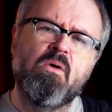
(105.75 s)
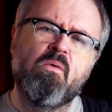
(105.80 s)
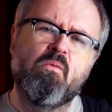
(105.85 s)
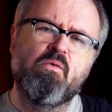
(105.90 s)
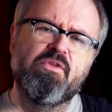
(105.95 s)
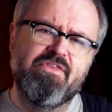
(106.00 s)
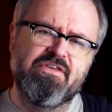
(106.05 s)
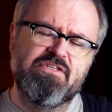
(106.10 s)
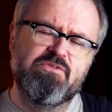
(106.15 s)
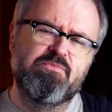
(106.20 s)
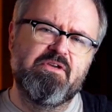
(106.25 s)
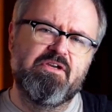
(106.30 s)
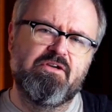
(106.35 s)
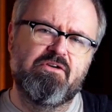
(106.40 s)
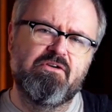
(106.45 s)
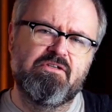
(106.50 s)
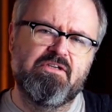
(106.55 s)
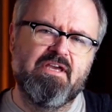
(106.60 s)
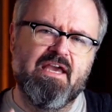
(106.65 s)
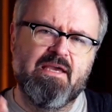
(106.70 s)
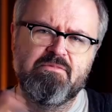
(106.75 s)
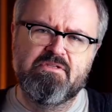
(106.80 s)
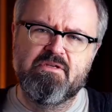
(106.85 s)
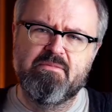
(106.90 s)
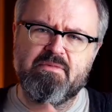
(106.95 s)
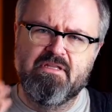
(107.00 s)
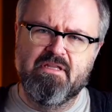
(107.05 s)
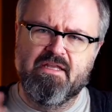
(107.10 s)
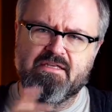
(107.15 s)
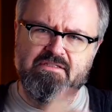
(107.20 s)
would this be a good game to
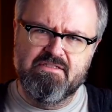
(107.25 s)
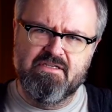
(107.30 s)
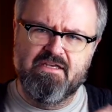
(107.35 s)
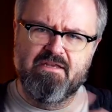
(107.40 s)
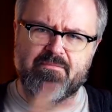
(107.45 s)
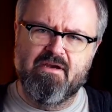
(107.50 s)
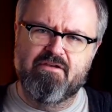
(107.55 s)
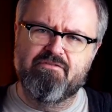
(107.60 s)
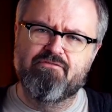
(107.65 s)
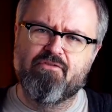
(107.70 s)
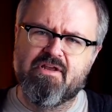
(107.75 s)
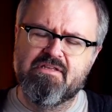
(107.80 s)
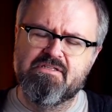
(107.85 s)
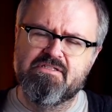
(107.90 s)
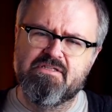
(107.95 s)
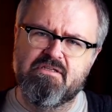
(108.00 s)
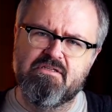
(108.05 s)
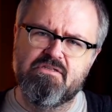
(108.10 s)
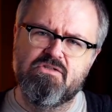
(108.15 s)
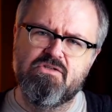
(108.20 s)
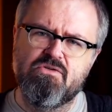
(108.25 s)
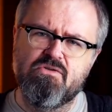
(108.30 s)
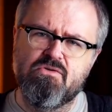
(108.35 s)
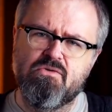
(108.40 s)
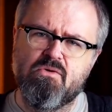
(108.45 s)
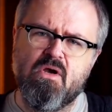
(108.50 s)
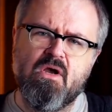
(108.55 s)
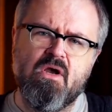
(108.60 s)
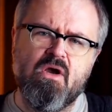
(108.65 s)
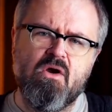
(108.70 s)
be like to get my friends
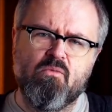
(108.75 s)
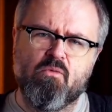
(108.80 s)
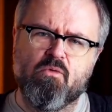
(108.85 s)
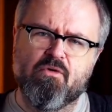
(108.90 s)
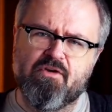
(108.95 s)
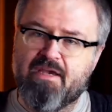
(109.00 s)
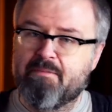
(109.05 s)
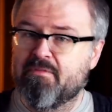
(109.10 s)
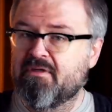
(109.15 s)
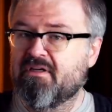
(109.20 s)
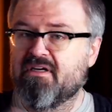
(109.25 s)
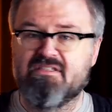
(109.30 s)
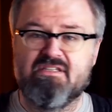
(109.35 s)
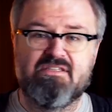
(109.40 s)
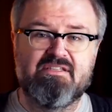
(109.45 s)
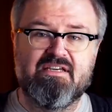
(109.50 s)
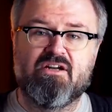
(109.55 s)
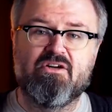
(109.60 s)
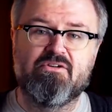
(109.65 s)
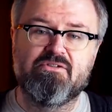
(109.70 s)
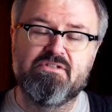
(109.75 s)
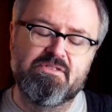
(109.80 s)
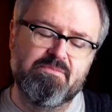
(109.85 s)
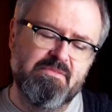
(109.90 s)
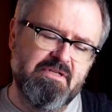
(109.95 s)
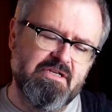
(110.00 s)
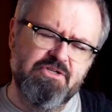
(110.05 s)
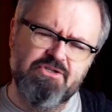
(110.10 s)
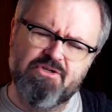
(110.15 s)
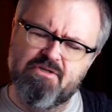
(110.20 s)
into wargaming because it's got all these
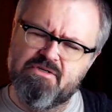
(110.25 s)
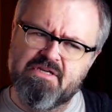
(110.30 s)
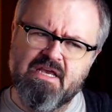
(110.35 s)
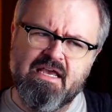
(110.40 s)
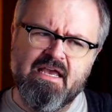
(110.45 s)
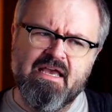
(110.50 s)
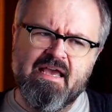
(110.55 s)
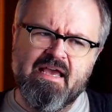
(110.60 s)
miniatures?"